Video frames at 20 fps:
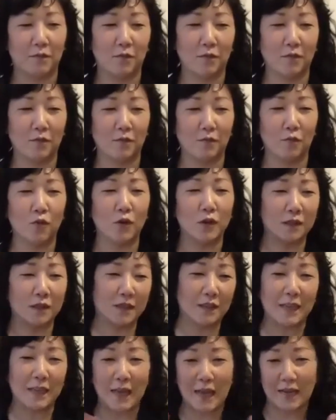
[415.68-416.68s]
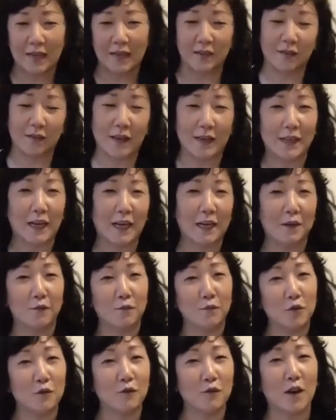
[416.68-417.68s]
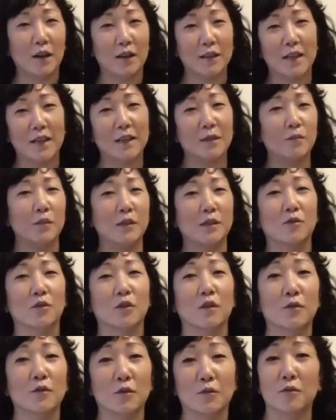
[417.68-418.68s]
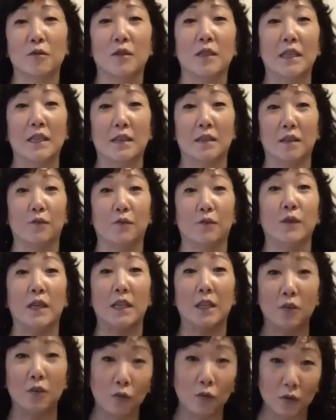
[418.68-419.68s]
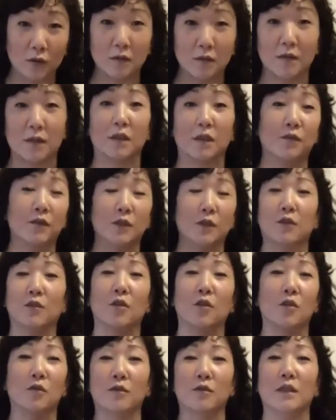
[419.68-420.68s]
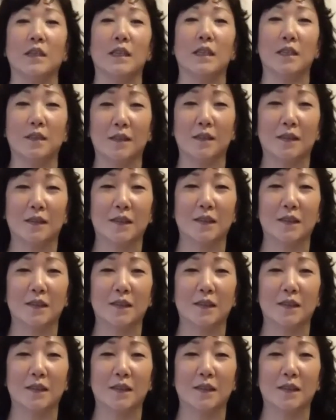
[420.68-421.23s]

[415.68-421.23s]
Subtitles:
once a day and like kind of move on. That can be sort of your routine to feed yourself and your own needs.